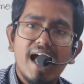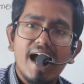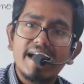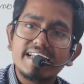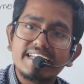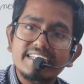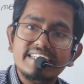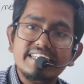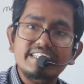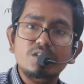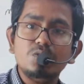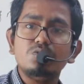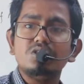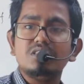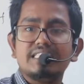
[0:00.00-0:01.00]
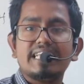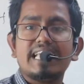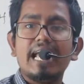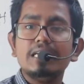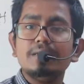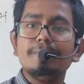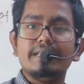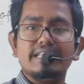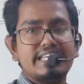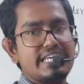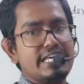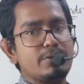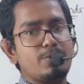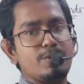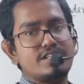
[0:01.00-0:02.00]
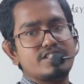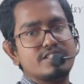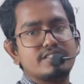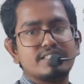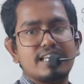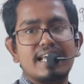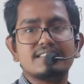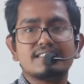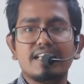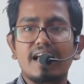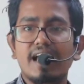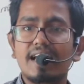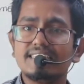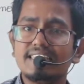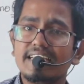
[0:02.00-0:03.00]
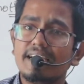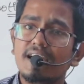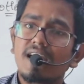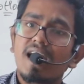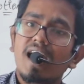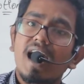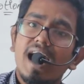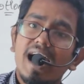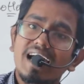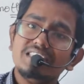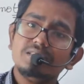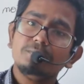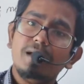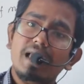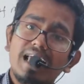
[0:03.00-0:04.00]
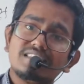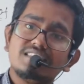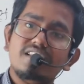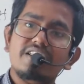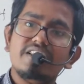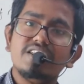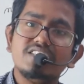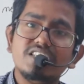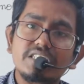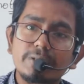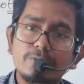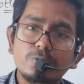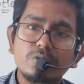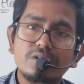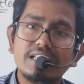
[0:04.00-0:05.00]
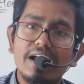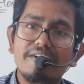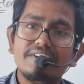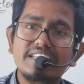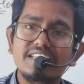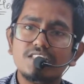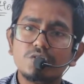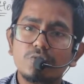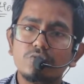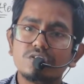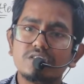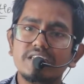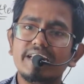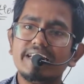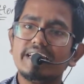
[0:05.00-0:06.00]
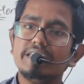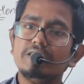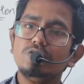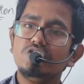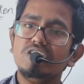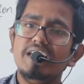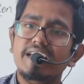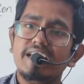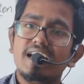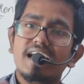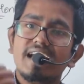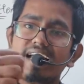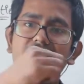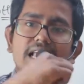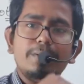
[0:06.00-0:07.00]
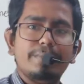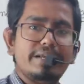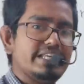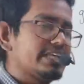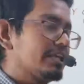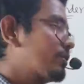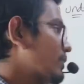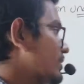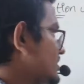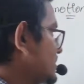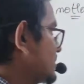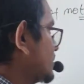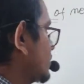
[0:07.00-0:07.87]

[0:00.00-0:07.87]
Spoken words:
I can use the kinematic equations. As my acceleration due to gravity is constant, I can use the kinematic equations.